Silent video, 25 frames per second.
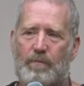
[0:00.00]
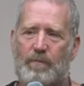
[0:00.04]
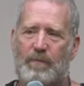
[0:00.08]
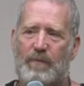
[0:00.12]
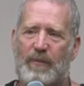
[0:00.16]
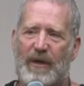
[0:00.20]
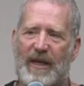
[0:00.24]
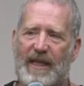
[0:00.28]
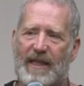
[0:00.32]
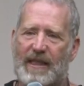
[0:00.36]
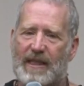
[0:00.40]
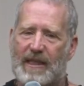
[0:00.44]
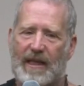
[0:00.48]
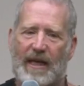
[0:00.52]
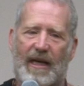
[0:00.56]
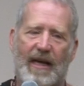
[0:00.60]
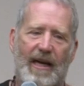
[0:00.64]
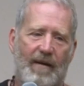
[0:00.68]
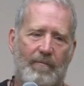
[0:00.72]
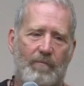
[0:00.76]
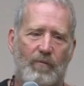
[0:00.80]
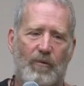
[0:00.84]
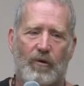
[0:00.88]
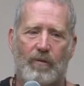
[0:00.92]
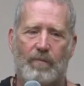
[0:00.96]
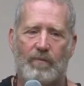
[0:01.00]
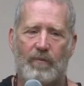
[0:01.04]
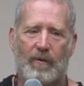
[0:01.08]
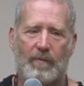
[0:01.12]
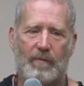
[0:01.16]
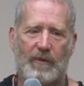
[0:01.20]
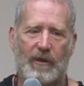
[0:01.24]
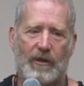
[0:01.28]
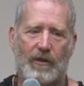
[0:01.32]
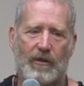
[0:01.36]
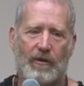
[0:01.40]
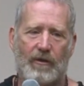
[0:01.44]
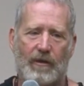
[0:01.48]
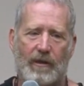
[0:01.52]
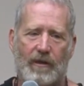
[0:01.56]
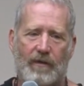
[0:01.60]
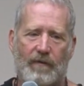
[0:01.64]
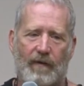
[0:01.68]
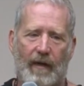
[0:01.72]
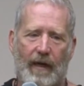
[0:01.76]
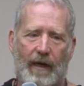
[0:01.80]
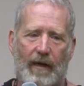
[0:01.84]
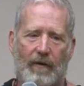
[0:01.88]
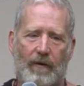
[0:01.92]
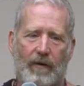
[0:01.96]
beans that have more promiscuous
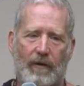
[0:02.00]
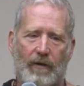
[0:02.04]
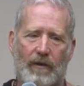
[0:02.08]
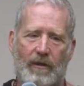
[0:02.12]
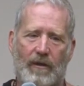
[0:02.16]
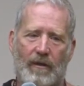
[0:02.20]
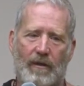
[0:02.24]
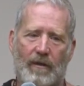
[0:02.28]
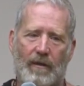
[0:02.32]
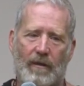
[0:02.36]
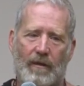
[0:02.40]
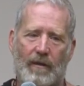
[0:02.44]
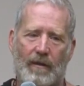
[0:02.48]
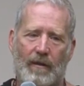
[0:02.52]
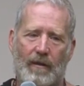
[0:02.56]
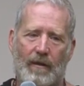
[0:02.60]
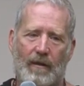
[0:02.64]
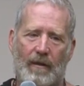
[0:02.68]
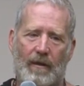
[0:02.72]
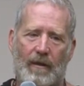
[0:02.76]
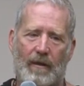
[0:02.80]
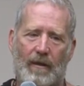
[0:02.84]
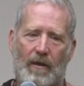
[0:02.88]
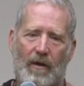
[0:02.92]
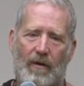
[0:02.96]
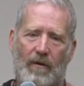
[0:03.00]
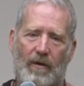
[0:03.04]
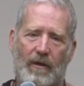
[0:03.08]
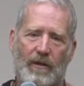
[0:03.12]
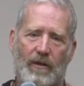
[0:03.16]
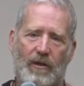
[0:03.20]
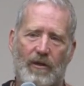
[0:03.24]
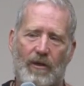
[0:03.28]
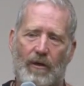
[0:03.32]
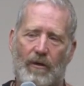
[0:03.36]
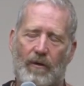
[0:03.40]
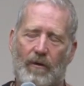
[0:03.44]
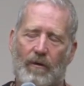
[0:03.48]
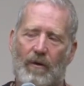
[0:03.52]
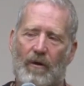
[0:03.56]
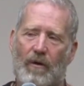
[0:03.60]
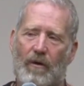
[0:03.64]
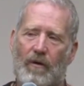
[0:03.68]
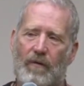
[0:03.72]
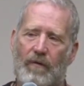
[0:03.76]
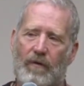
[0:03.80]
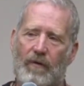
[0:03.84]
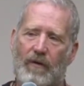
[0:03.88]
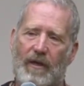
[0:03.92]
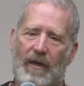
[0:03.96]
flowers. You know, and so
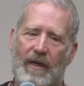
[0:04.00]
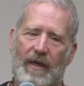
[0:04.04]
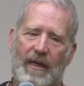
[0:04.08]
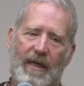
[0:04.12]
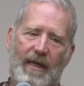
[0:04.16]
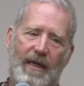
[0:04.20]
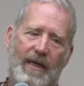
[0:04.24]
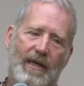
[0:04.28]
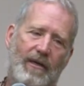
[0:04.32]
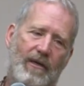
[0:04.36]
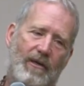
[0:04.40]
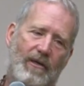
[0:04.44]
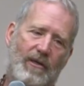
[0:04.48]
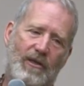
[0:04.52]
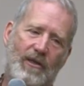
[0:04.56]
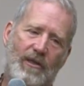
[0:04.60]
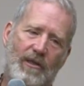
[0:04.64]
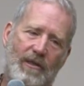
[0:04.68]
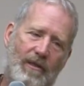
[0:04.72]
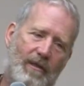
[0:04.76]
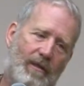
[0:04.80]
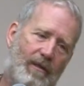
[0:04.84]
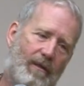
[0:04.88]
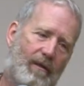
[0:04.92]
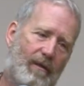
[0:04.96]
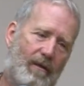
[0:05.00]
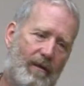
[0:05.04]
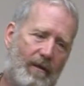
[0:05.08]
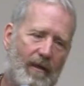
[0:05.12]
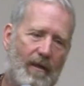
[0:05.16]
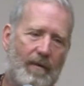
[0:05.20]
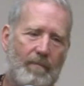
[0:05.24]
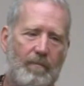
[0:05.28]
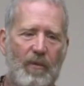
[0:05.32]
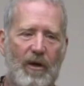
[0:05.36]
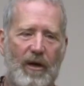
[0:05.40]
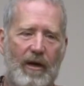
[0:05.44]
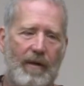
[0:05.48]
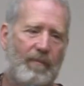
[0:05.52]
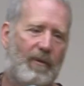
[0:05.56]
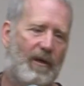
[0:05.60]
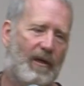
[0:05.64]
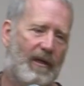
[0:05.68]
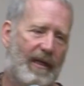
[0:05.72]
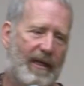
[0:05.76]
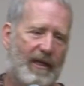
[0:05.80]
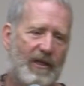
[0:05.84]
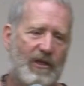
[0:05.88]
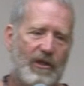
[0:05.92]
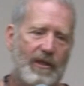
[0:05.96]
over the years, the
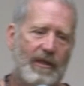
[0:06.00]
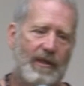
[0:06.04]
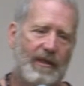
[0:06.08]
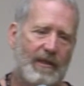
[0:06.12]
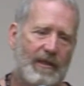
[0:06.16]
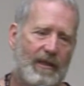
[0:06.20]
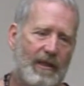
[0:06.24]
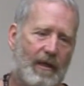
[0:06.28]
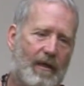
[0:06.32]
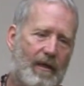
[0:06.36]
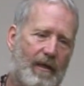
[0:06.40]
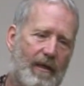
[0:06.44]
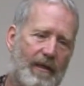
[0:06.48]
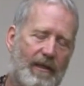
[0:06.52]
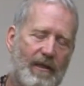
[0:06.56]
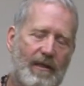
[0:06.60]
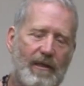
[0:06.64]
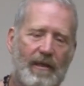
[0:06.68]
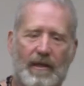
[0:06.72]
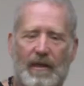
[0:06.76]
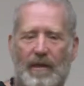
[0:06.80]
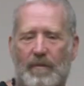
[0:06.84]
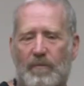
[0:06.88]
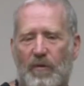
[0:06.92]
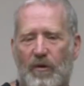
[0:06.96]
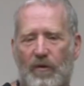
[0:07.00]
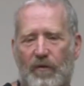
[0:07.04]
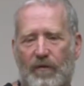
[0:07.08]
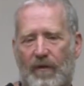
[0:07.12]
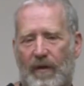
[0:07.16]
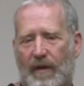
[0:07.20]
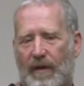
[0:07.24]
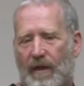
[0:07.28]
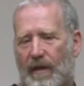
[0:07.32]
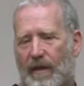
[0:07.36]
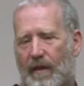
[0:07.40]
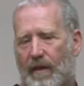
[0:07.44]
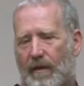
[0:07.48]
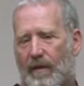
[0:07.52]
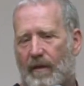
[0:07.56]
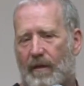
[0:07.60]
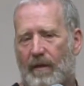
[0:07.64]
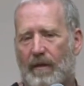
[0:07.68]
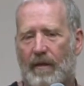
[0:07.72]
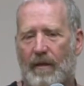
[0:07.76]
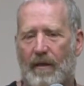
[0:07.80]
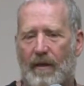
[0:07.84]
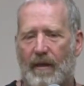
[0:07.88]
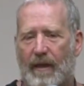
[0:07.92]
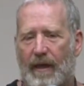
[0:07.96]
population is constantly moving in,
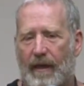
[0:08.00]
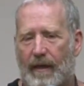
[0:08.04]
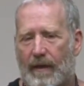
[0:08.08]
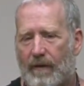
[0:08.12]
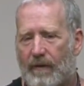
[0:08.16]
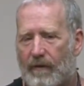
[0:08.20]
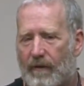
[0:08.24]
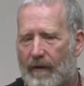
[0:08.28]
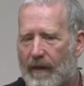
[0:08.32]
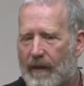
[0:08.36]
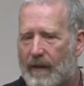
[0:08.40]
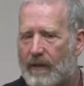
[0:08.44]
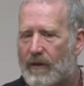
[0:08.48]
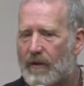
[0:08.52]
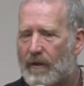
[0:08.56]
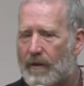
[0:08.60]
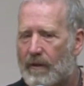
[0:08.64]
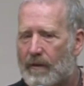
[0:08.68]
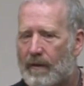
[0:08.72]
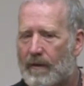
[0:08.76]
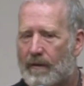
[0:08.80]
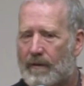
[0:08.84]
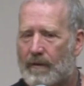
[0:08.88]
in that direction.